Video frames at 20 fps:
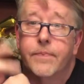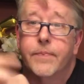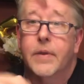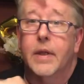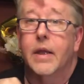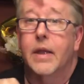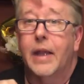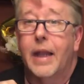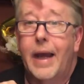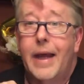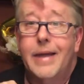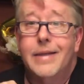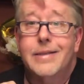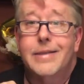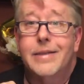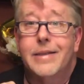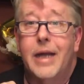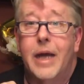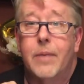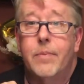the last
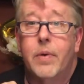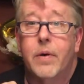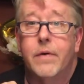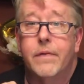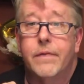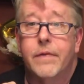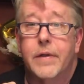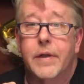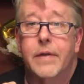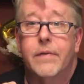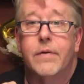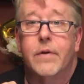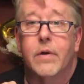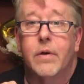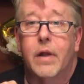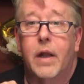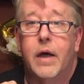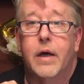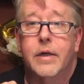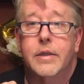step hopefully for a
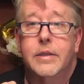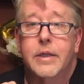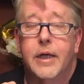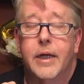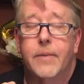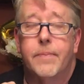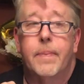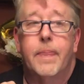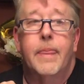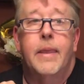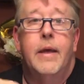long time,